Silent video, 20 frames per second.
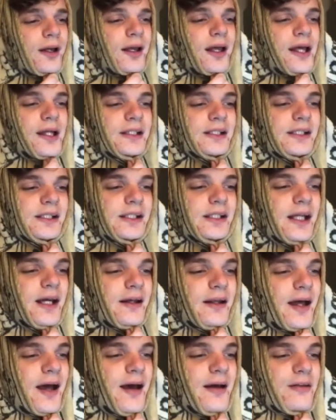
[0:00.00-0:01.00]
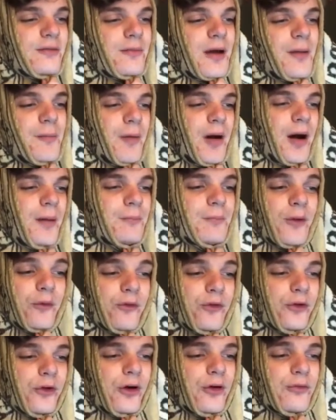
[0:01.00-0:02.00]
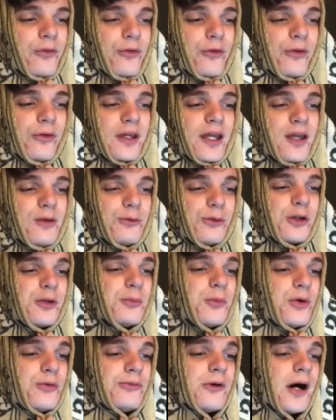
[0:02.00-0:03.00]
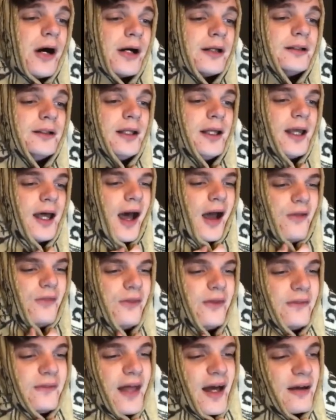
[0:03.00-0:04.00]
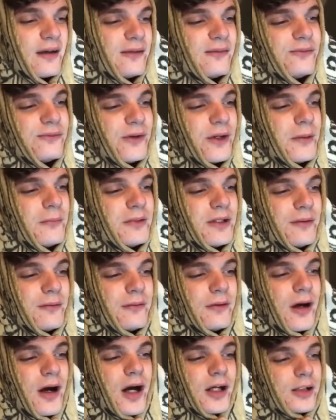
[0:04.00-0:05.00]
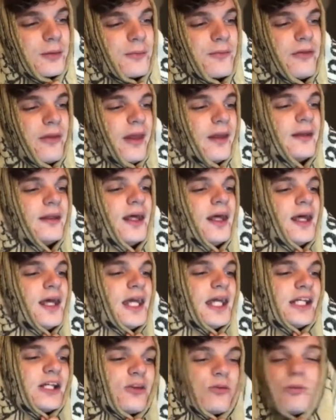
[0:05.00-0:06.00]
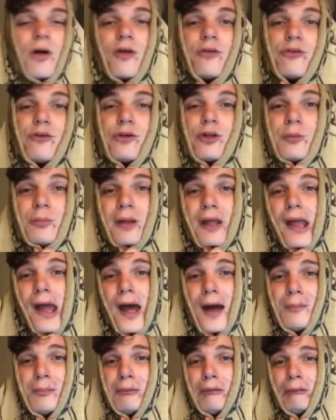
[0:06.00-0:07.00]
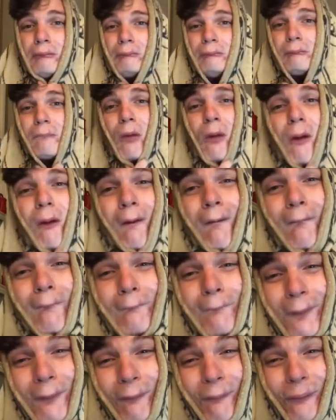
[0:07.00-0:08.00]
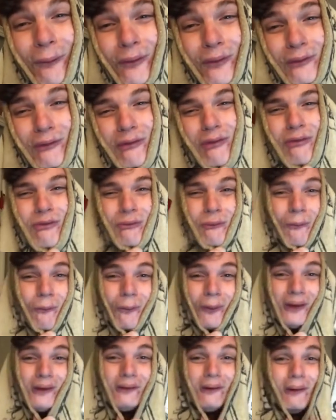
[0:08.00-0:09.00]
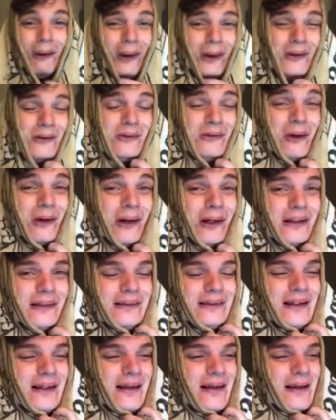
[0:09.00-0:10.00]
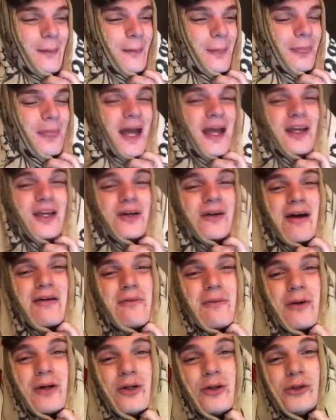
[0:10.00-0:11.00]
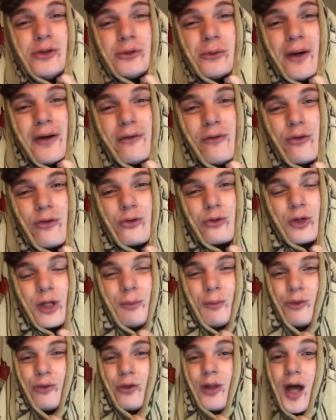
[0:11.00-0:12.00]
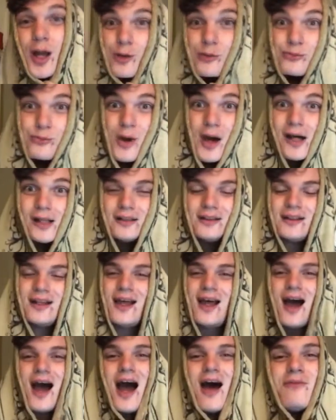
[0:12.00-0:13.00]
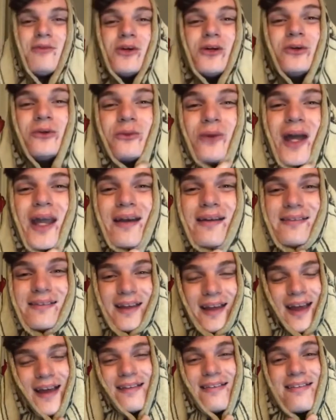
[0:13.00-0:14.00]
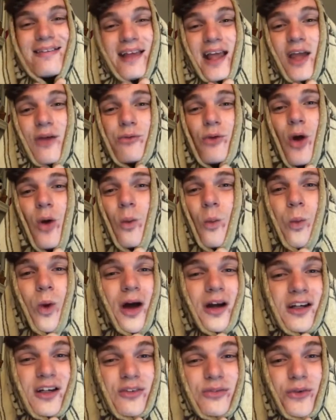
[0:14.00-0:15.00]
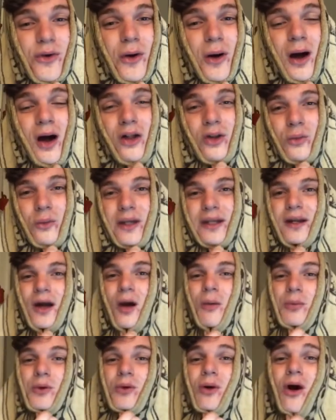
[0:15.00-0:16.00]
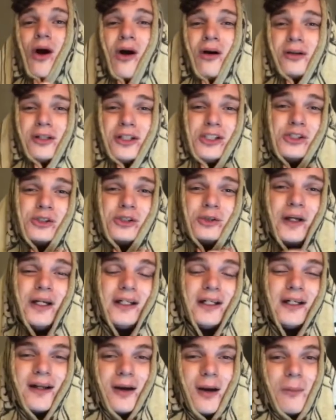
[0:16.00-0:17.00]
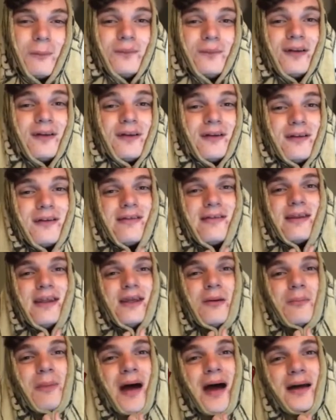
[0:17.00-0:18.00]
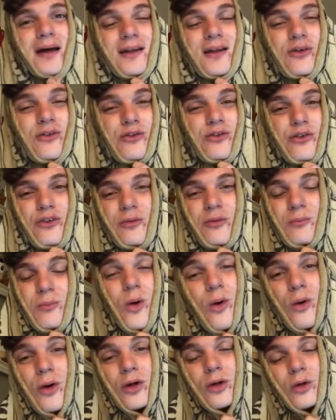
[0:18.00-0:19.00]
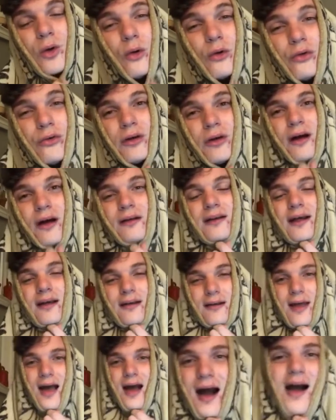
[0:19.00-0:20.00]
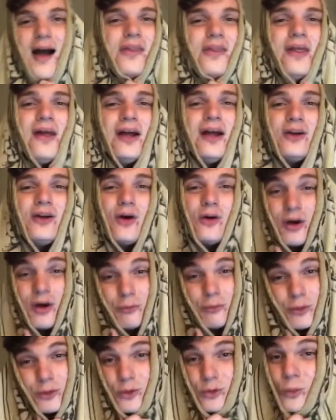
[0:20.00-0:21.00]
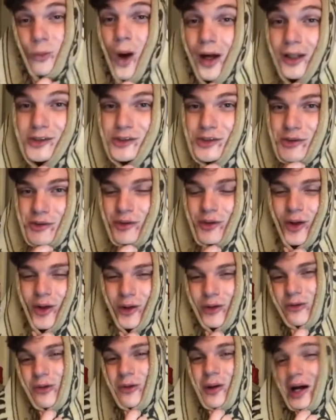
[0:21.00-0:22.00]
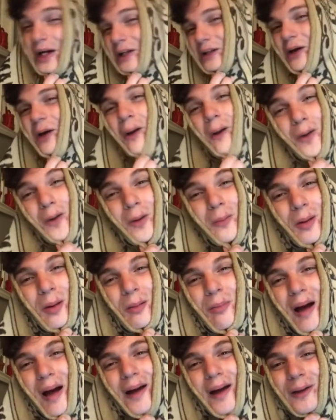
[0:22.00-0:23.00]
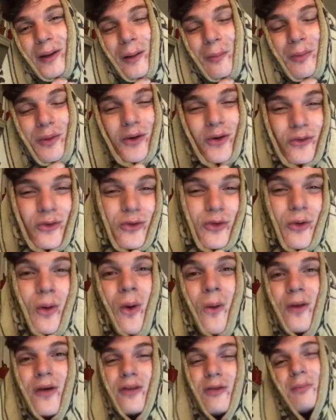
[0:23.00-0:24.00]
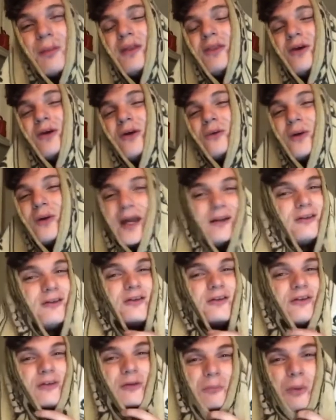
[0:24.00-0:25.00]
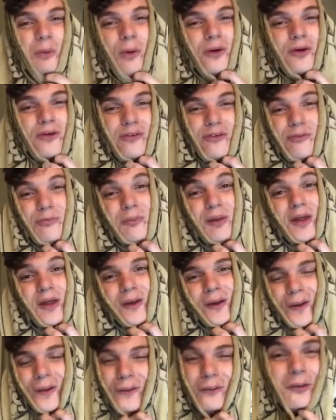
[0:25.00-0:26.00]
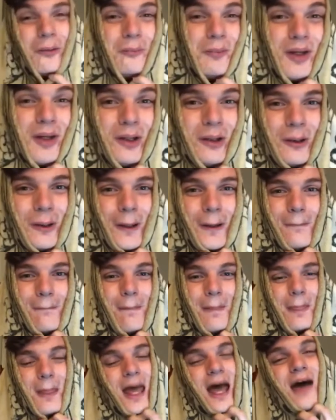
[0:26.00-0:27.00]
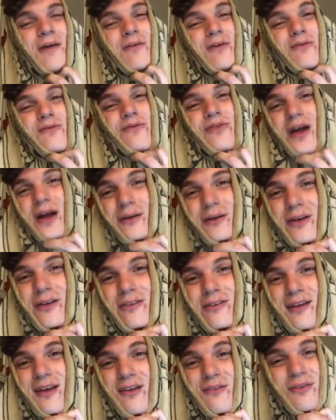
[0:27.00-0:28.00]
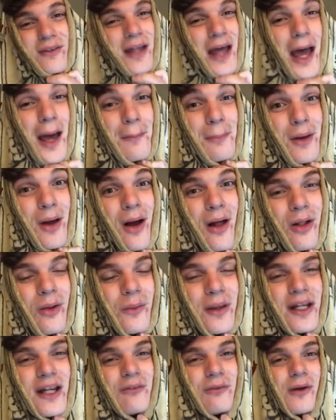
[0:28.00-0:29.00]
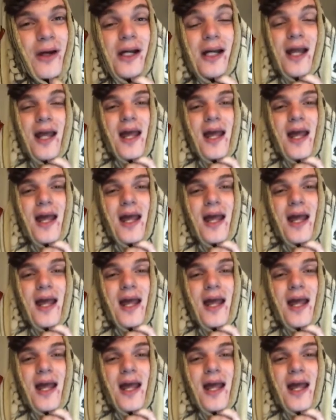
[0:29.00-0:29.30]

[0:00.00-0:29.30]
And she had asked my mom months ago if it was okay for her to move on. I think that confirmed it 100%. He just wants her to be happy. Oh, what a good story to end on. Thank you, everyone who joined the stream. It was a lot of fun. Have a great and safe, wonderful Halloween. I hope you all enjoyed, and I hope to see you back here for some more ghostly content. I think I know everyone who's watching, so I know you'll be back here because you've always been the greatest supporters of me, the medium. Have a very safe and happy Halloween, everyone.